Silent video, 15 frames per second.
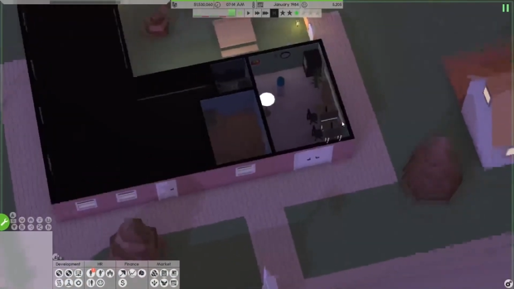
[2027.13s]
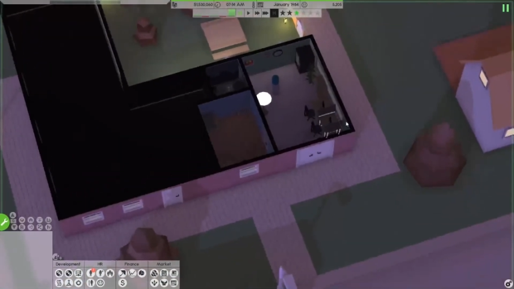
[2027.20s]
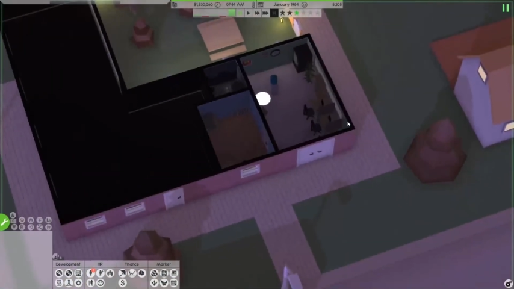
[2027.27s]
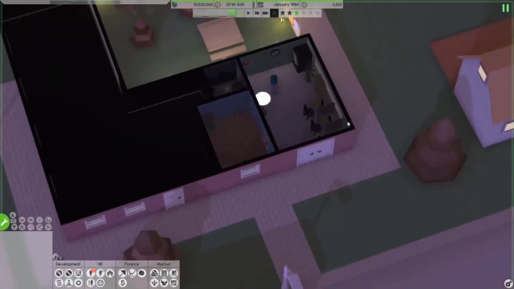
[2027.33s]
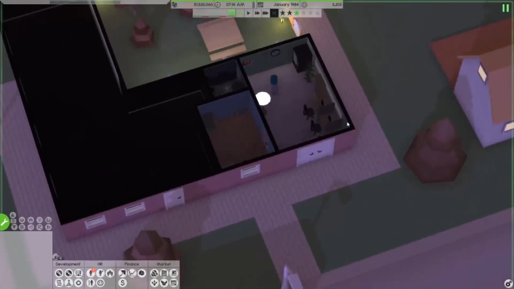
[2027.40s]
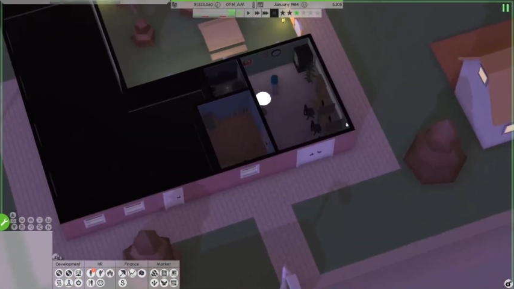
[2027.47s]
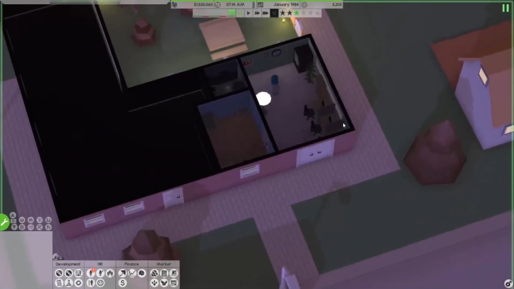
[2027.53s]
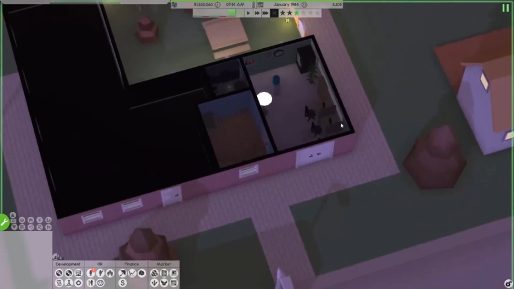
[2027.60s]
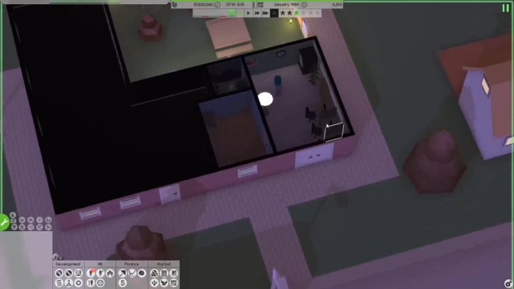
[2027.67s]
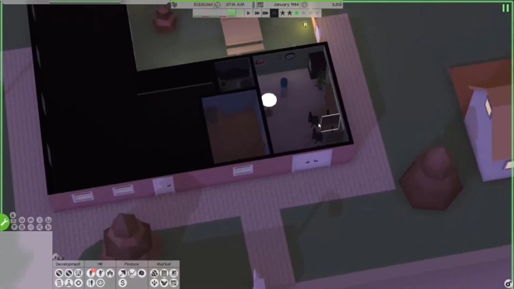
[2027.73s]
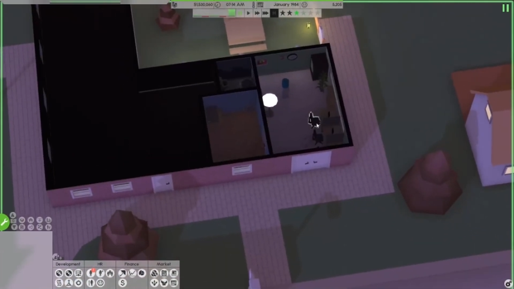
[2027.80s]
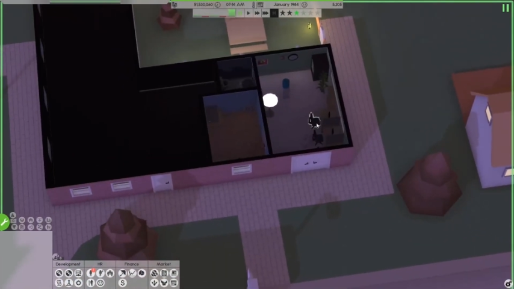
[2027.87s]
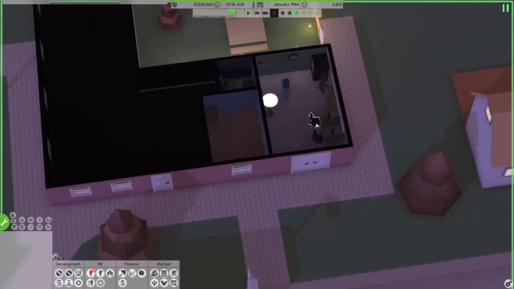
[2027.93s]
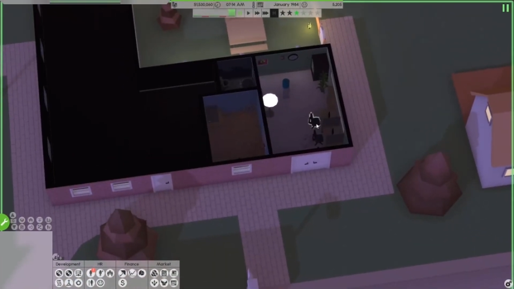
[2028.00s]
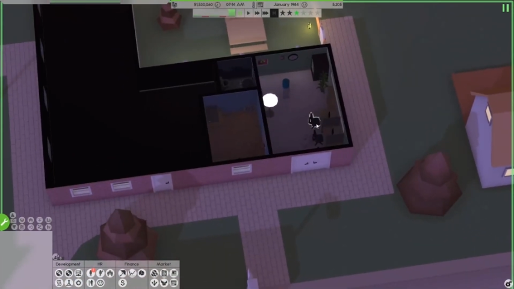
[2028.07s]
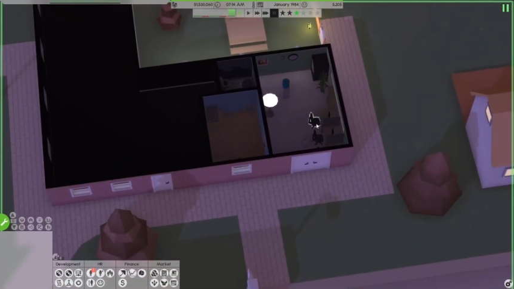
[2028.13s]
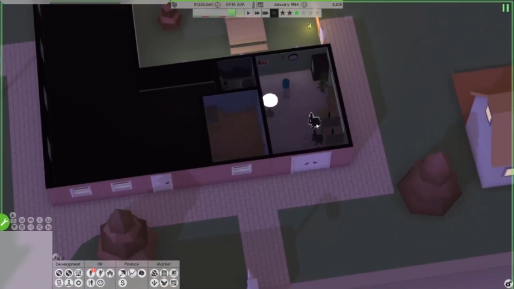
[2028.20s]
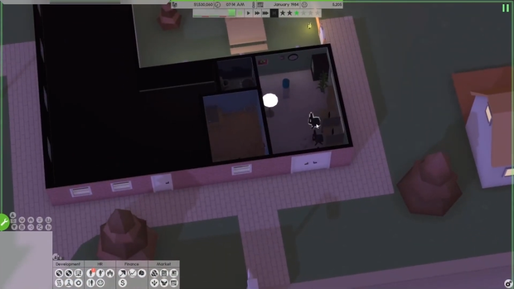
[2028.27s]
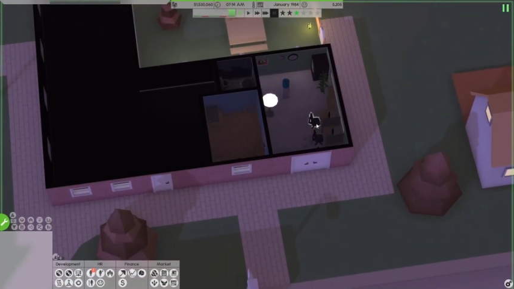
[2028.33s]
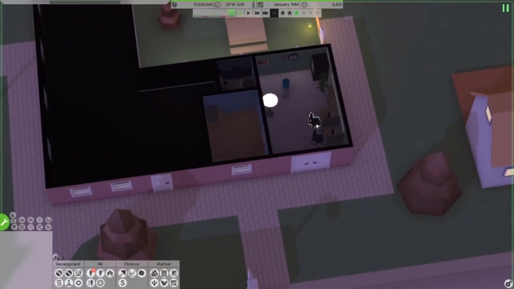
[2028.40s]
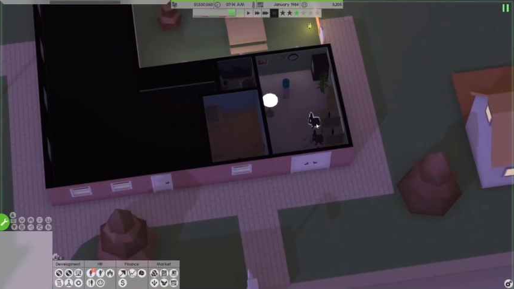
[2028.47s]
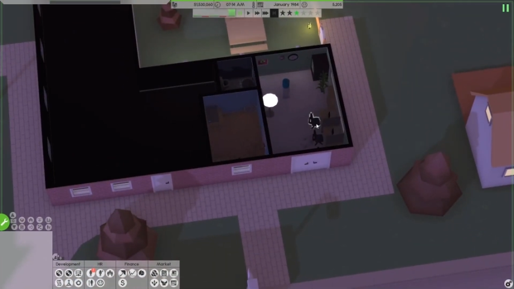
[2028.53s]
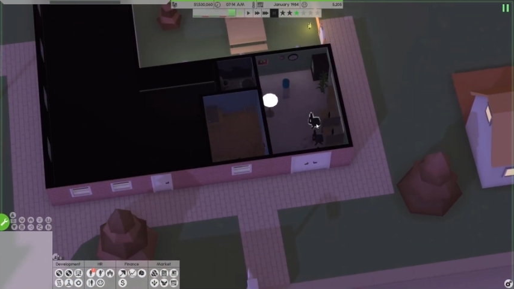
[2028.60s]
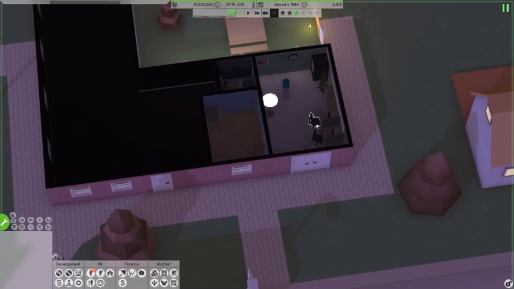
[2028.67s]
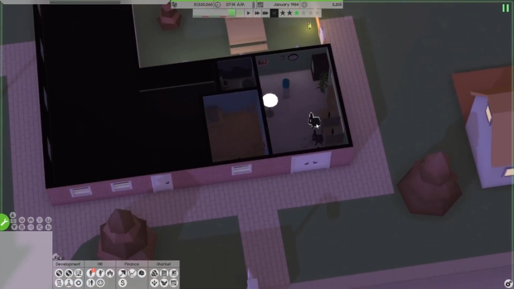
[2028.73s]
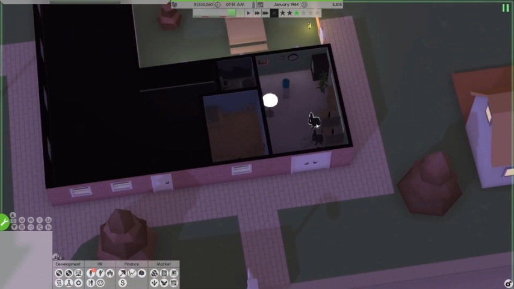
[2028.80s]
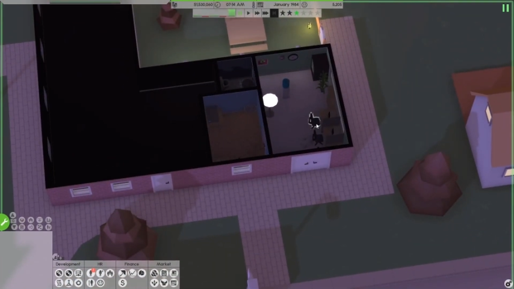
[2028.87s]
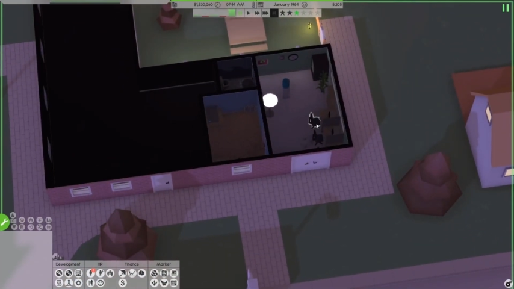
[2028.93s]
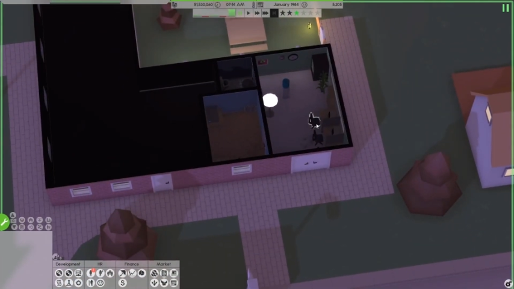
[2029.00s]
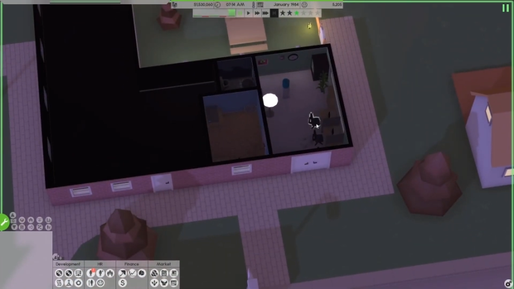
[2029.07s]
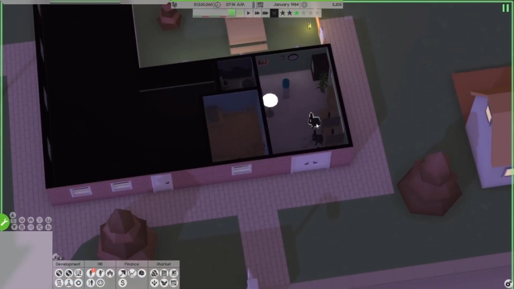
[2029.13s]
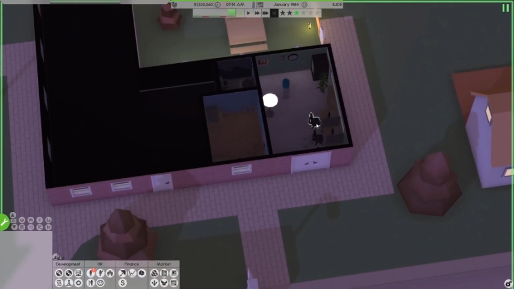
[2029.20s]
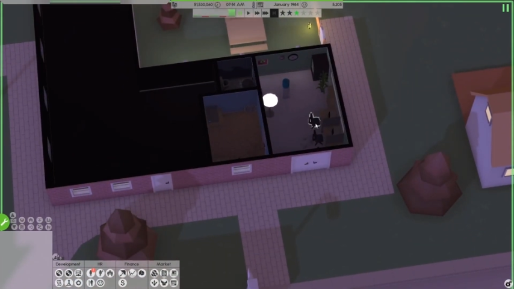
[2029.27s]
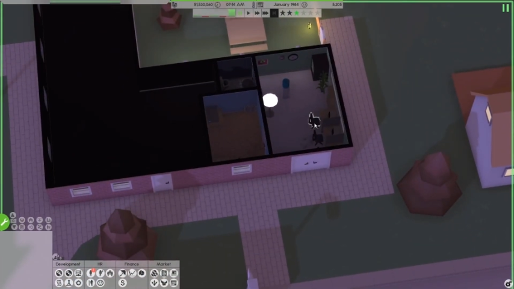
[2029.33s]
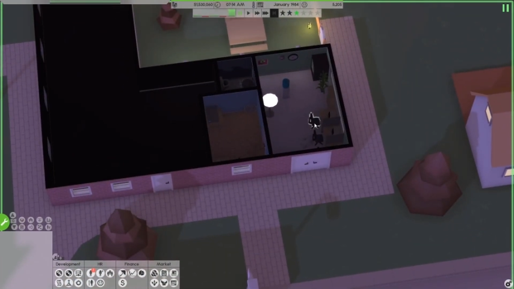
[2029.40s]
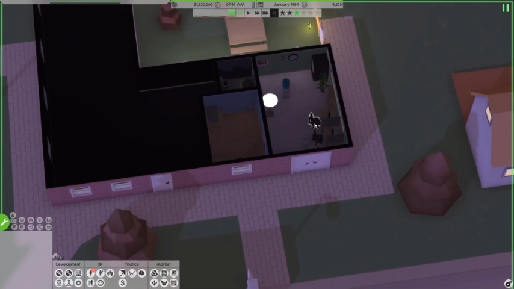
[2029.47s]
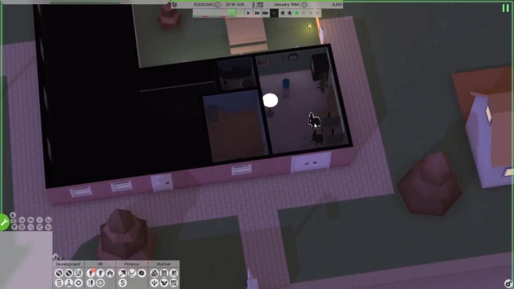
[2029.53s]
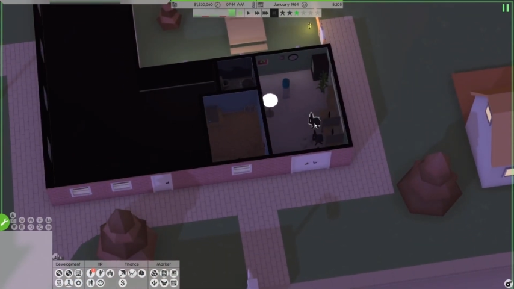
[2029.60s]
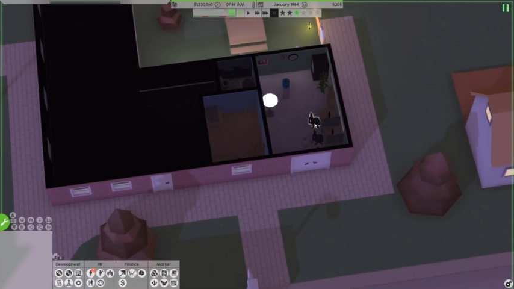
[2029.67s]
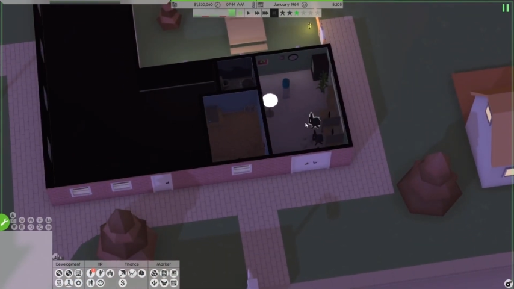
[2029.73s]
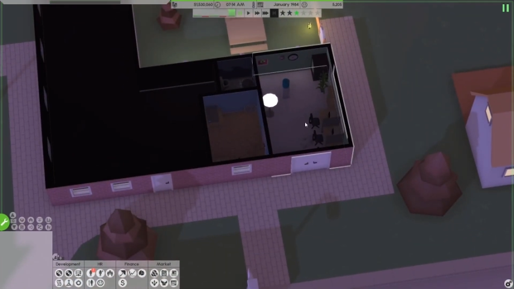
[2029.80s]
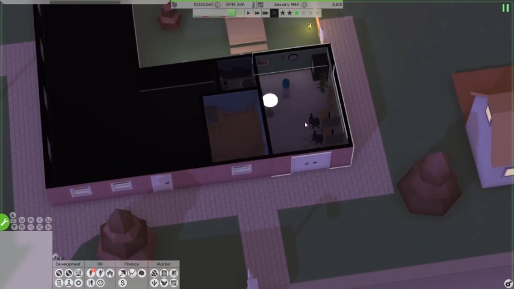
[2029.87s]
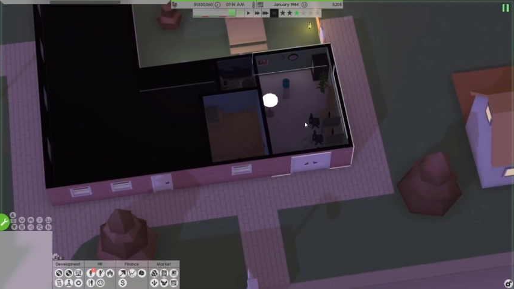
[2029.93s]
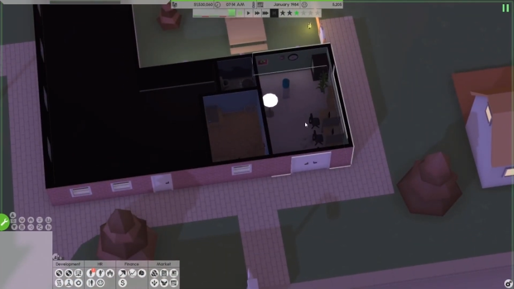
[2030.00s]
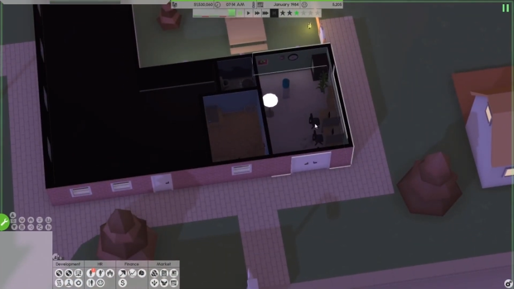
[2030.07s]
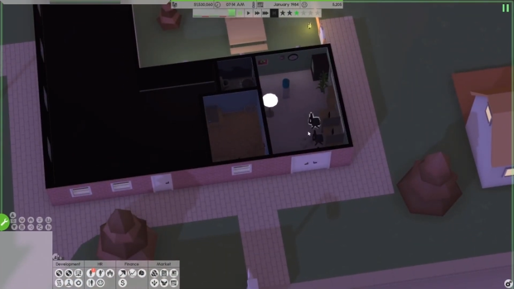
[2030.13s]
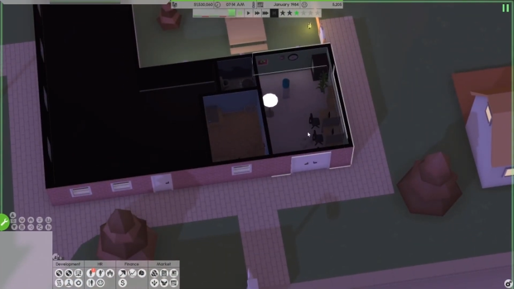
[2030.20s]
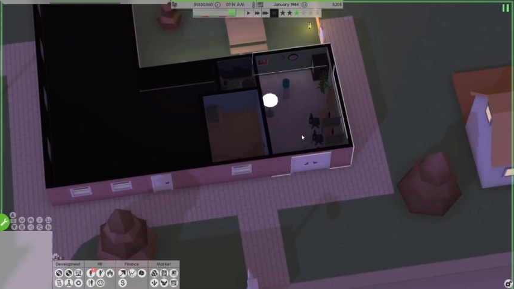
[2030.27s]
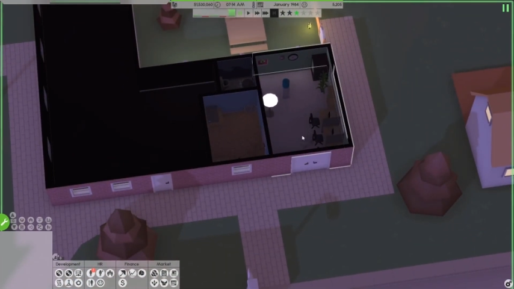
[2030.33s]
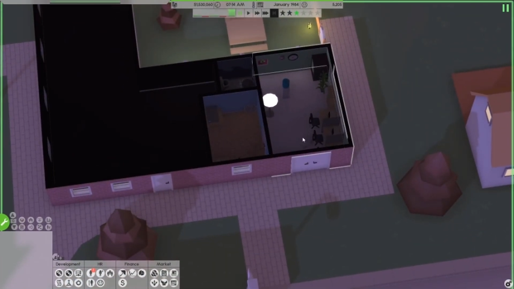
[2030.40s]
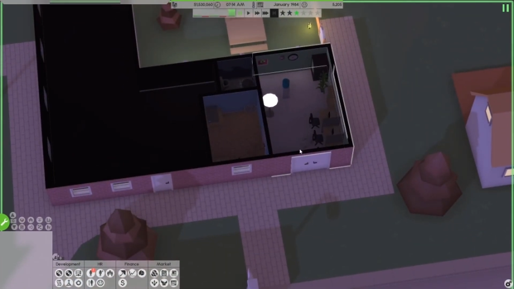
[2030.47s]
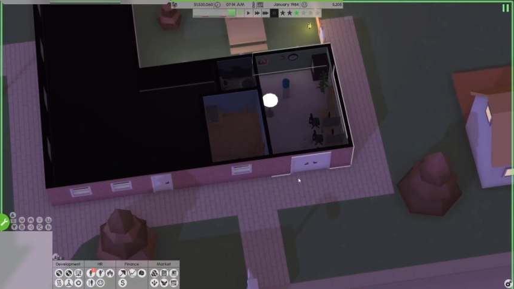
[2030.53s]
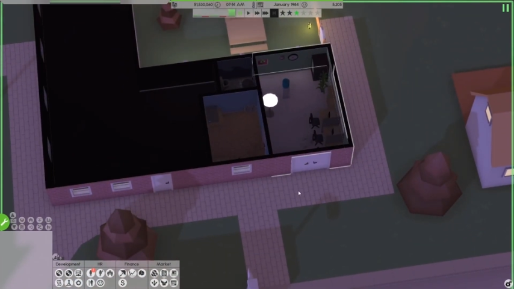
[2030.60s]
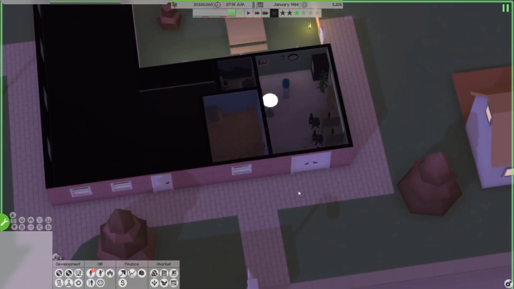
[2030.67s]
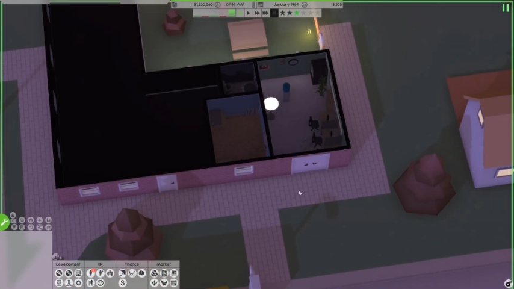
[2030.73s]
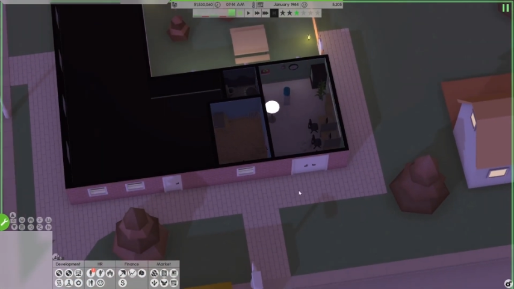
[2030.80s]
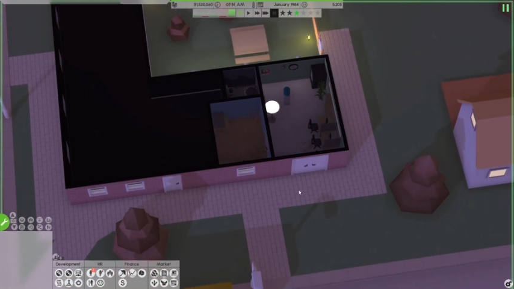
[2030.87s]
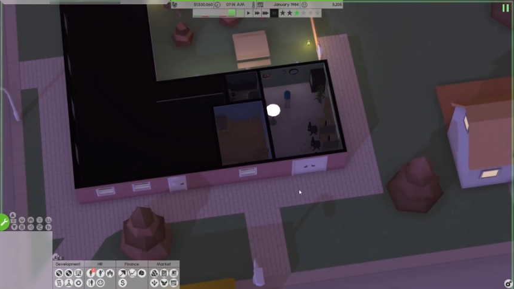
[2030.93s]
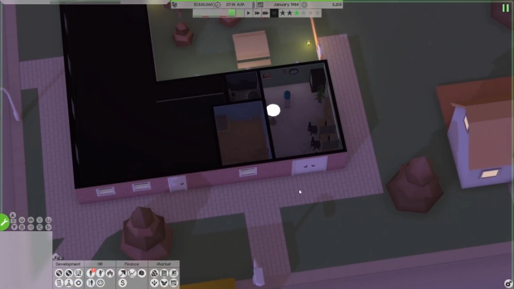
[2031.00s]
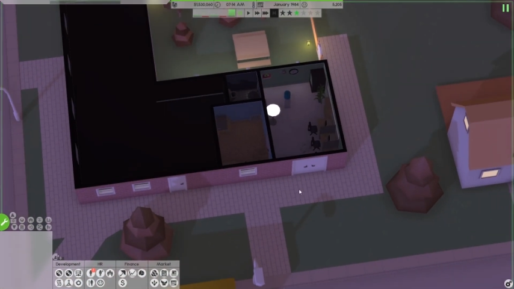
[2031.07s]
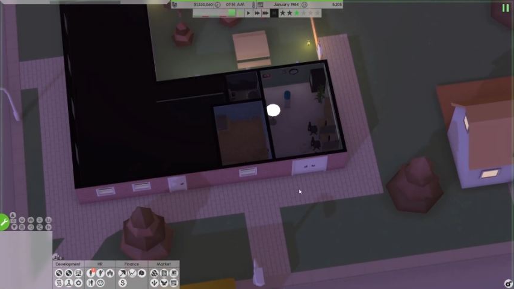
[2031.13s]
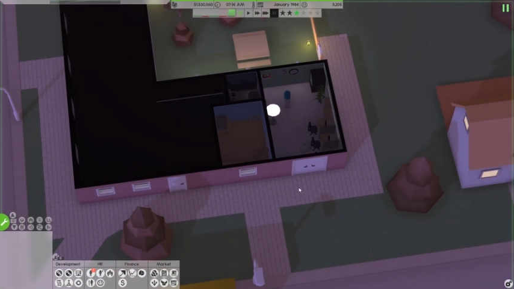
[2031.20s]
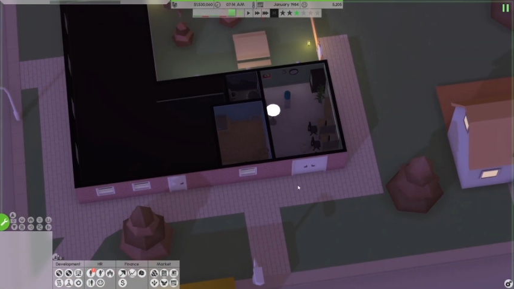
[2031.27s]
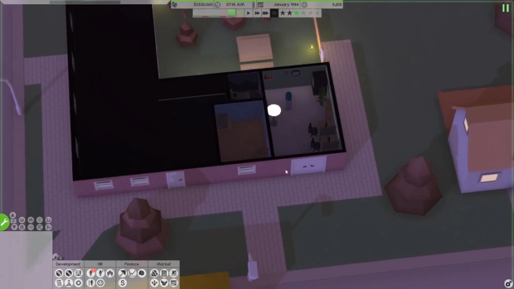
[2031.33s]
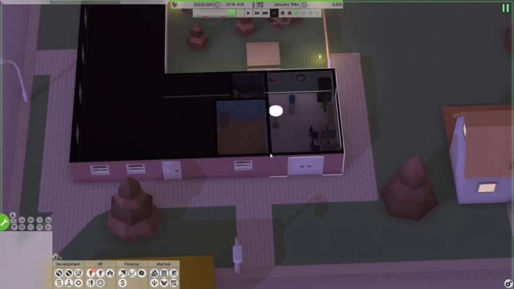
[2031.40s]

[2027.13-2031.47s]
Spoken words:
(no speaker visible)